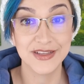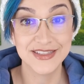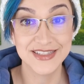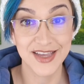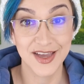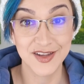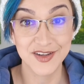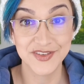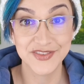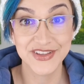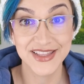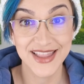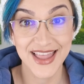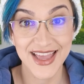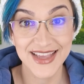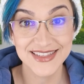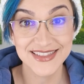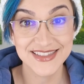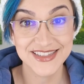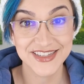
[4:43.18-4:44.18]
a ton of it
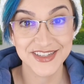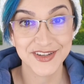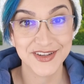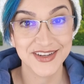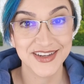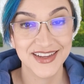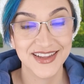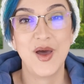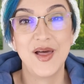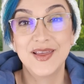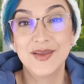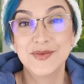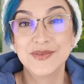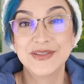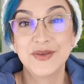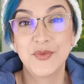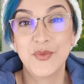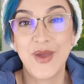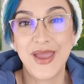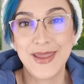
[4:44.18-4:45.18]
last year. While I
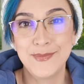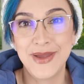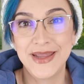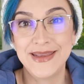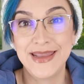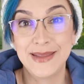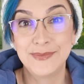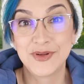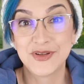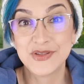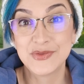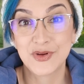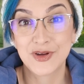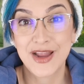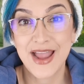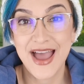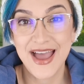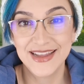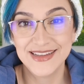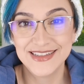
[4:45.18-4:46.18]
was away, my neighbors were
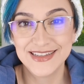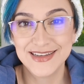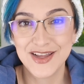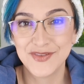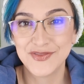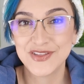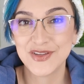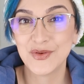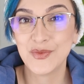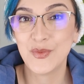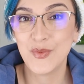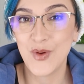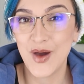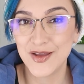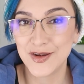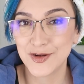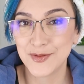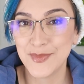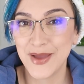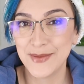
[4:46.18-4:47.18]
kind enough to
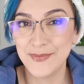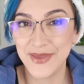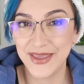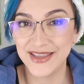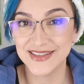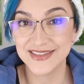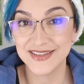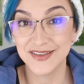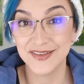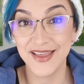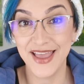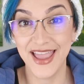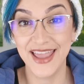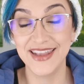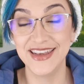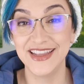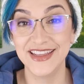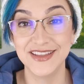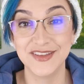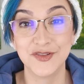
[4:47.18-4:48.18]
water my basil
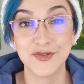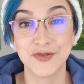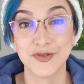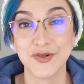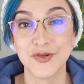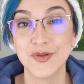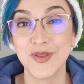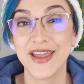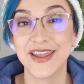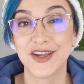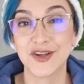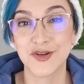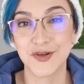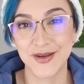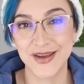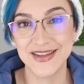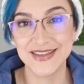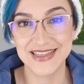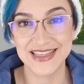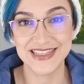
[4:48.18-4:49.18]
and it grew like
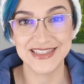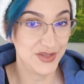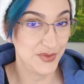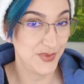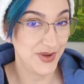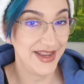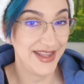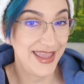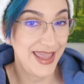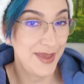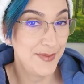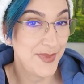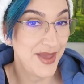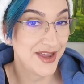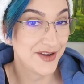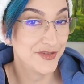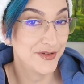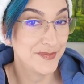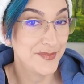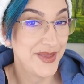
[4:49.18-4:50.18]
crazy. So when I came
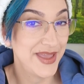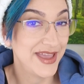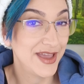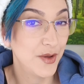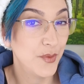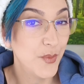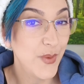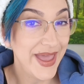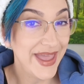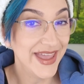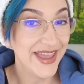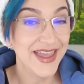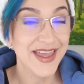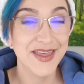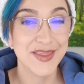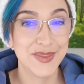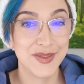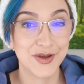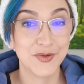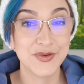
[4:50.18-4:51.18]
back from being away,
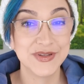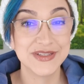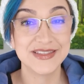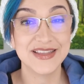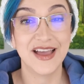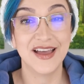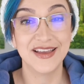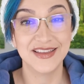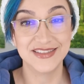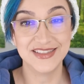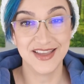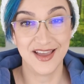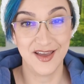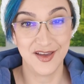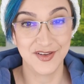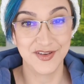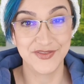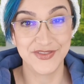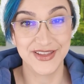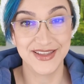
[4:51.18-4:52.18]
there was a
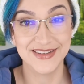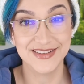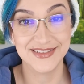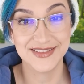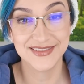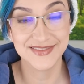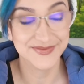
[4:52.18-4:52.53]
ton of it.